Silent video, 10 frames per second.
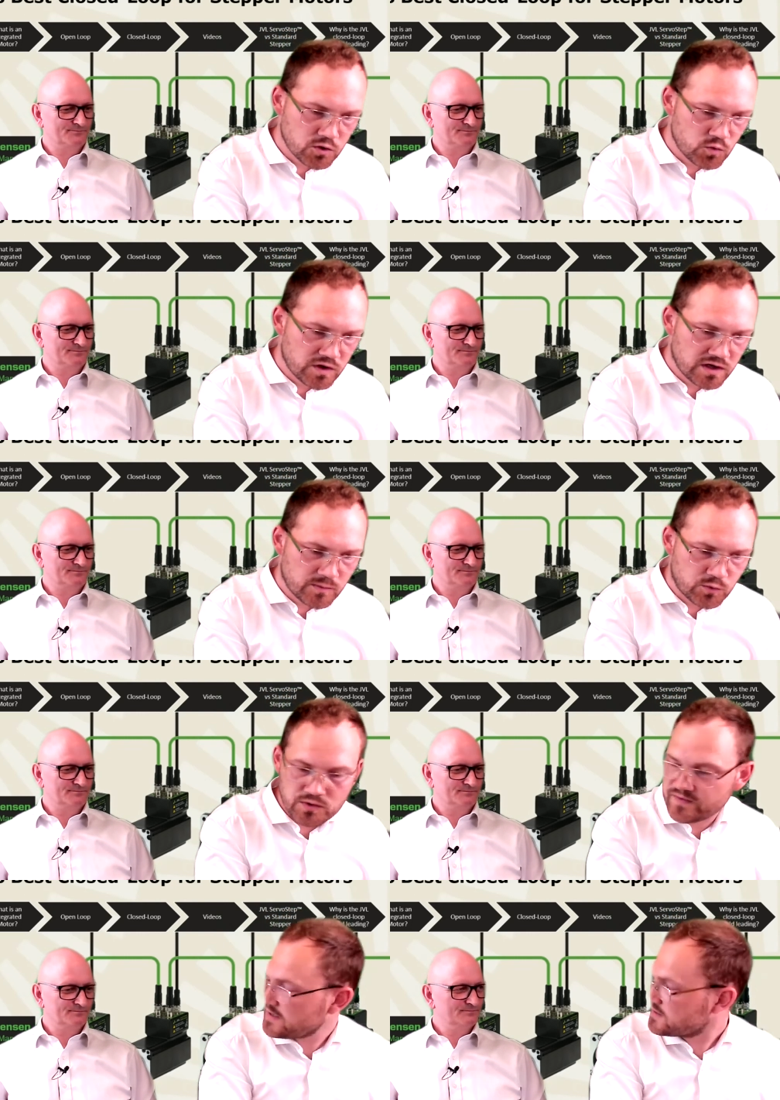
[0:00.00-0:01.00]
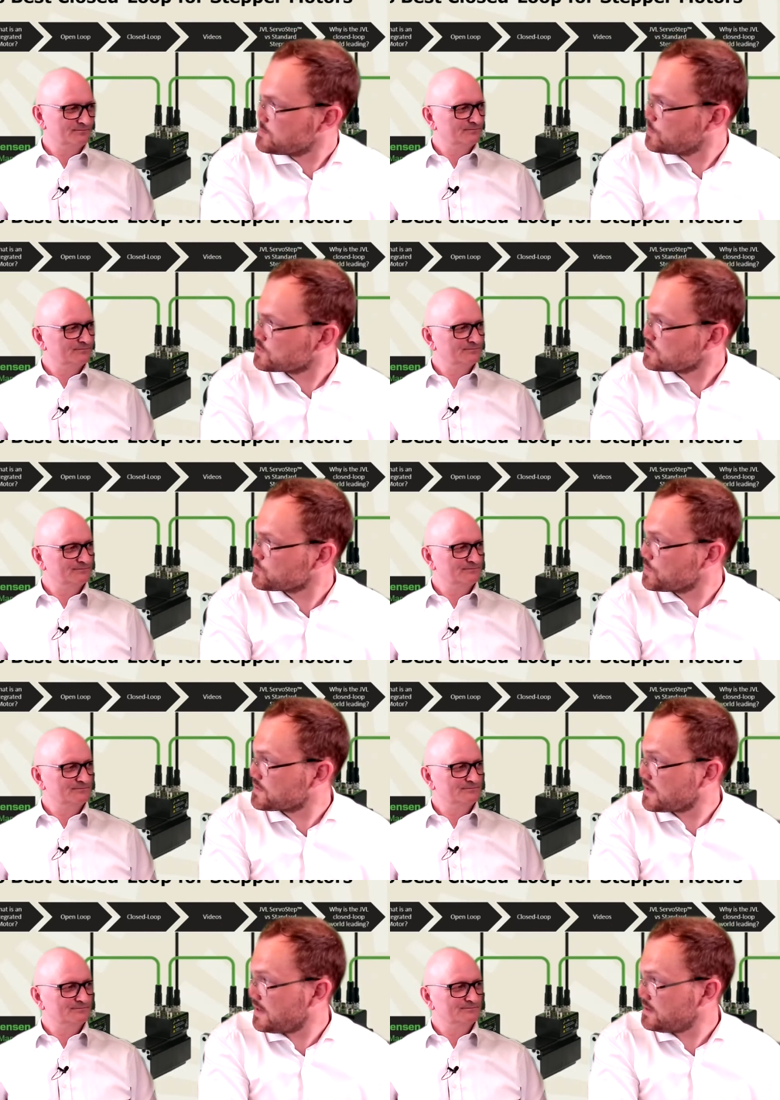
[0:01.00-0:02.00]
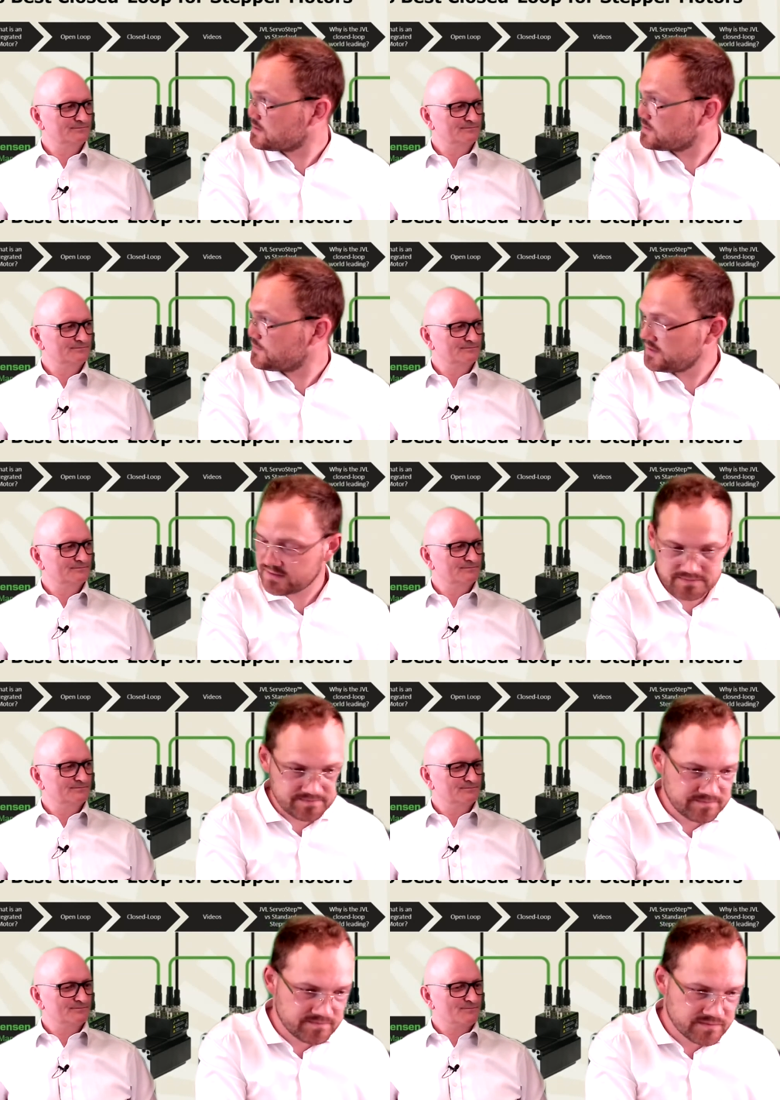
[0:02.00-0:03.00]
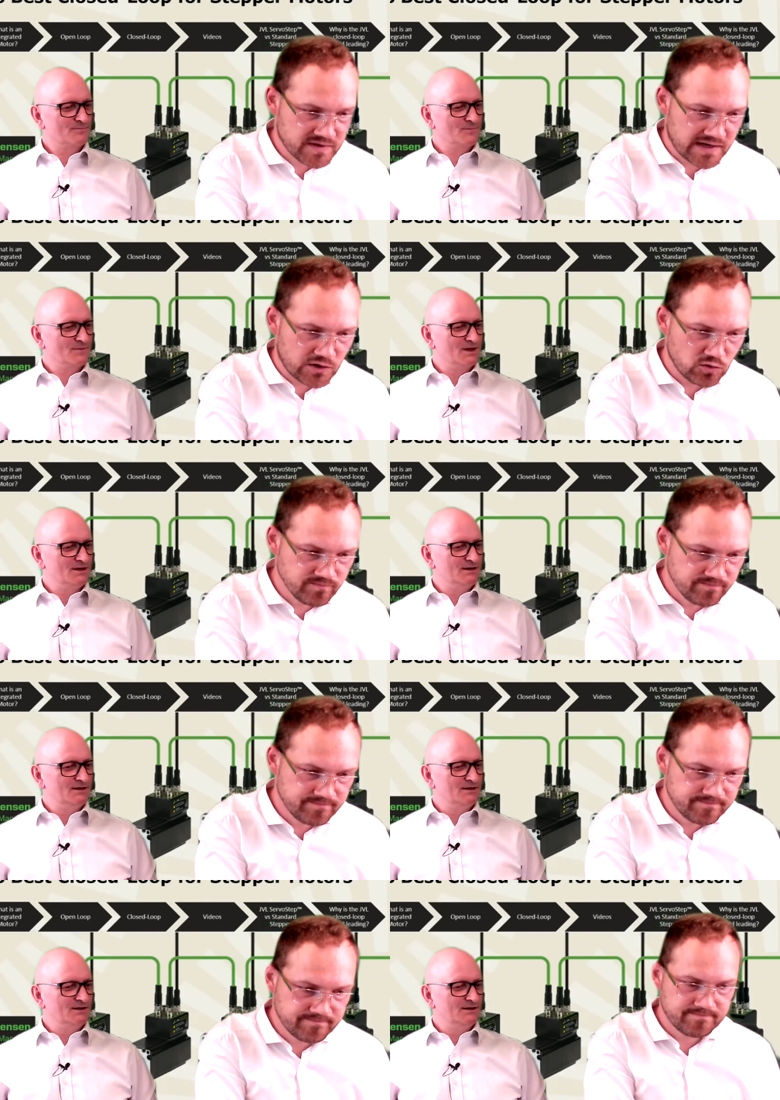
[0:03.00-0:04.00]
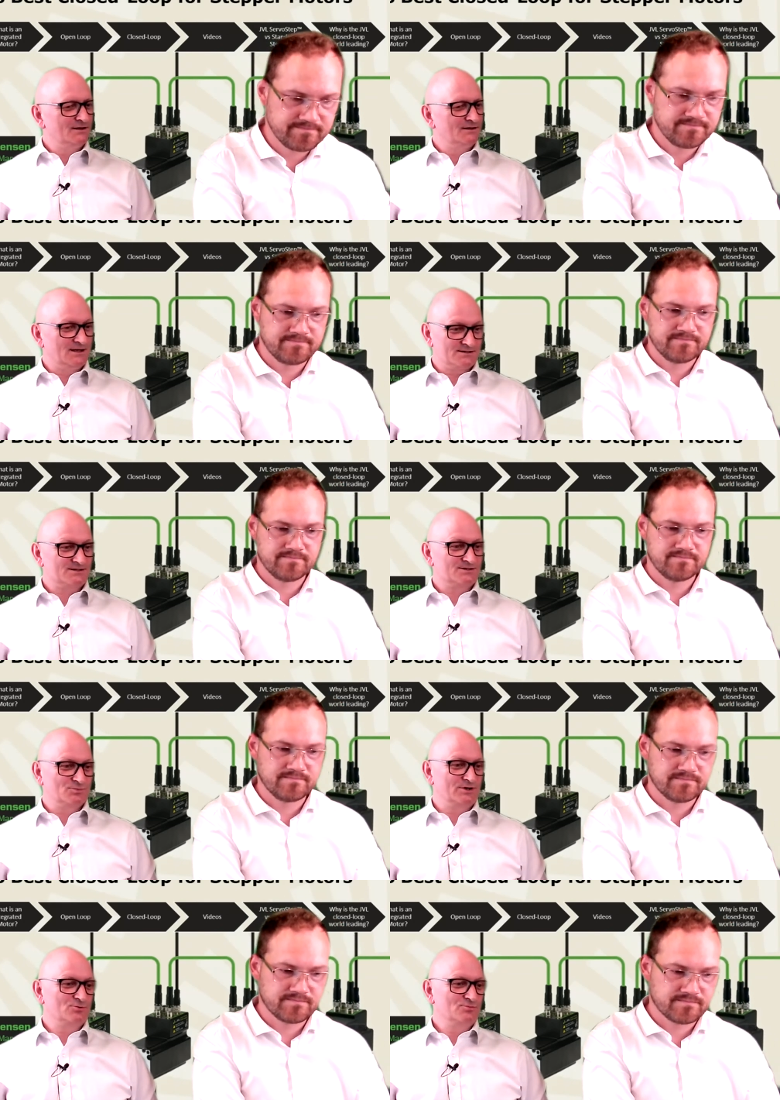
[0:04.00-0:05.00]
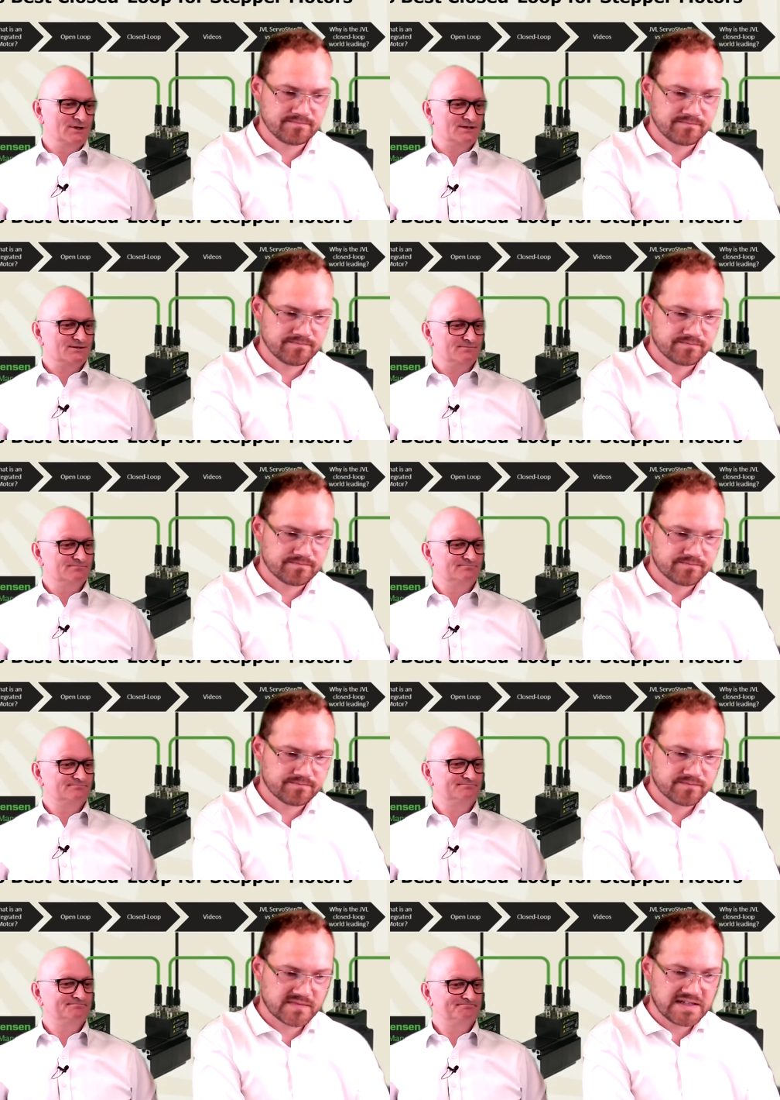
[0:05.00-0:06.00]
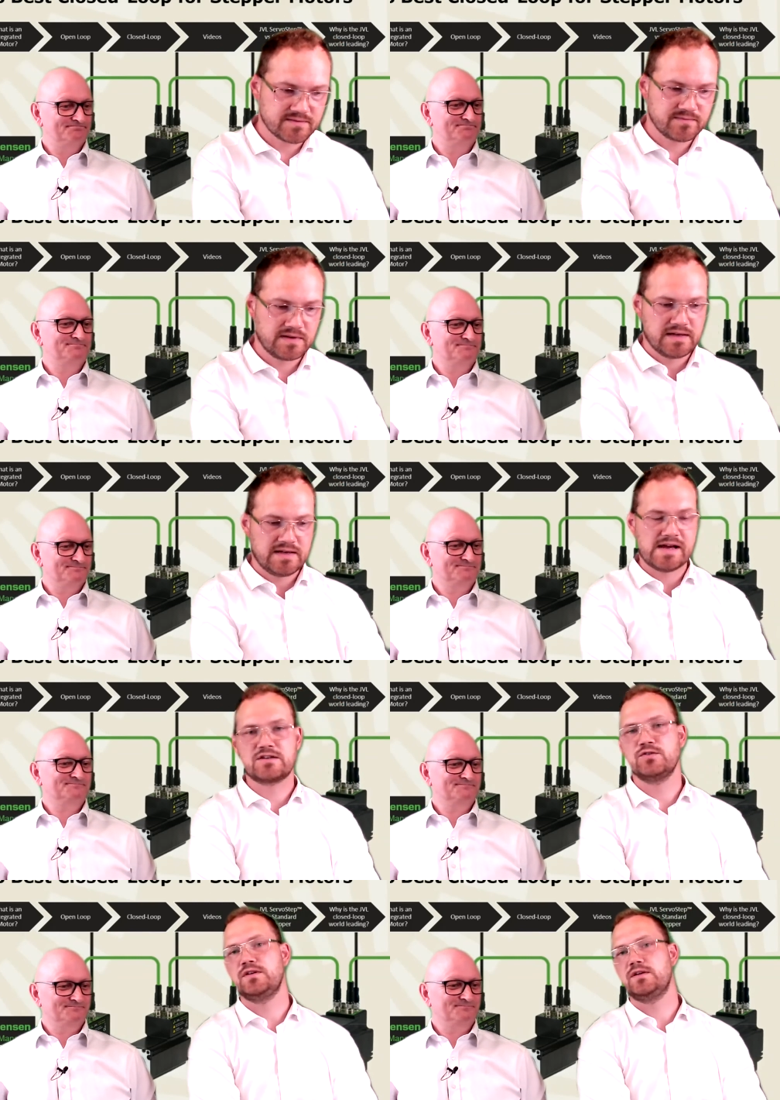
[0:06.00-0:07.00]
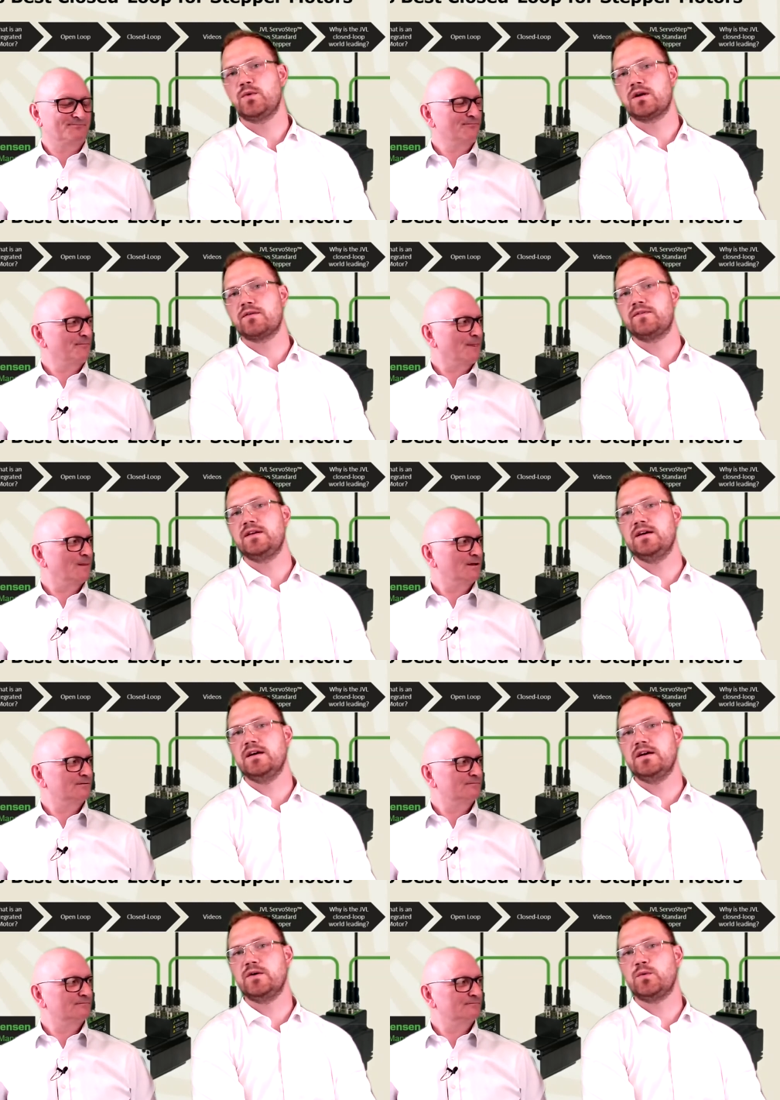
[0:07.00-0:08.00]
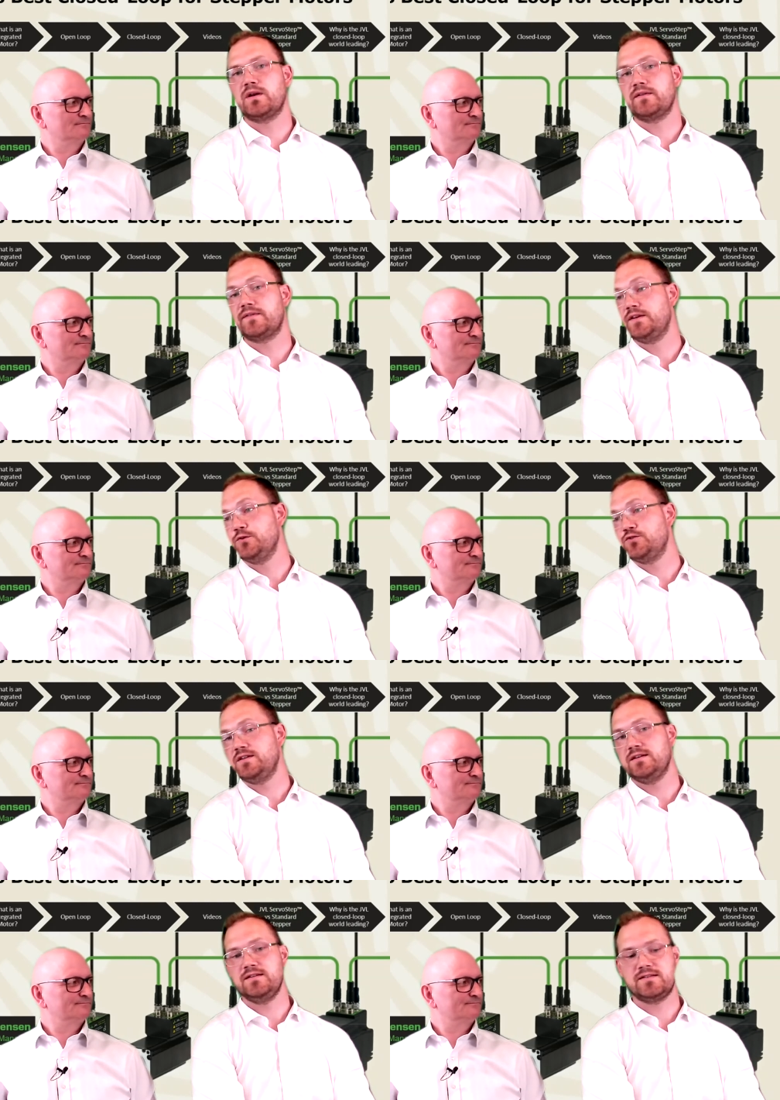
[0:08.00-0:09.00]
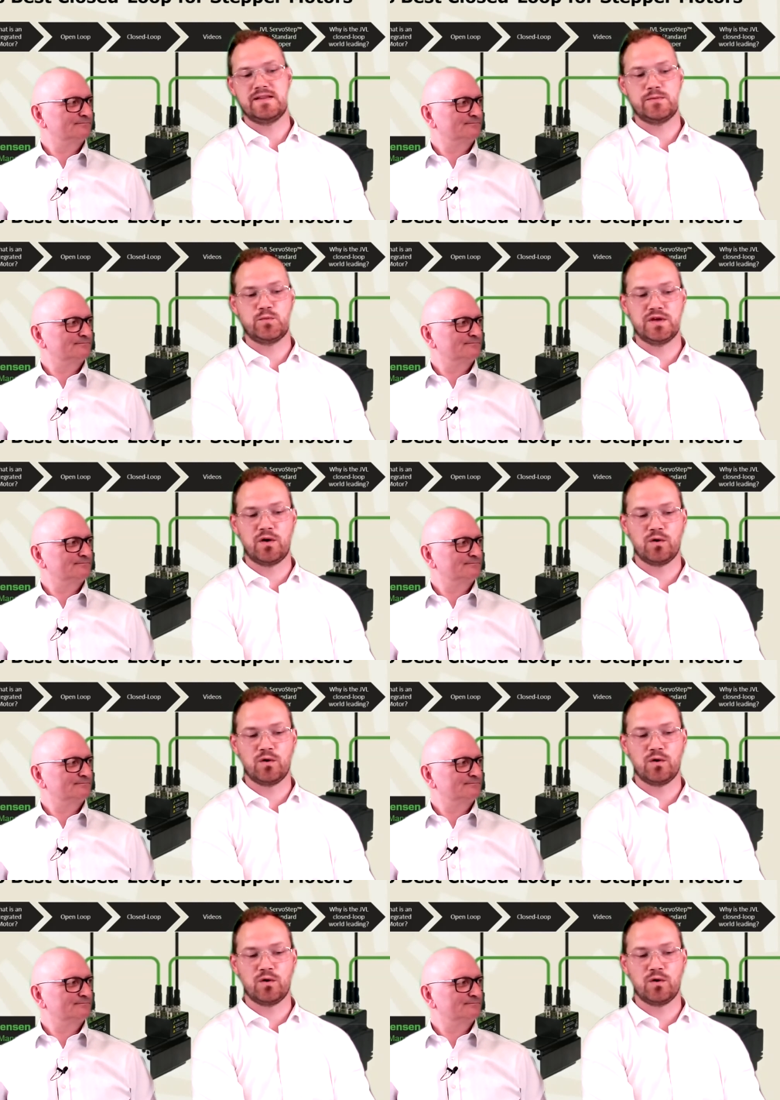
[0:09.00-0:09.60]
Speaker 1: Do we provide the motors with CAN interface? CANopen? Yes, we do. Yes. Yes. Actually, one of the uh, one of the news here is that we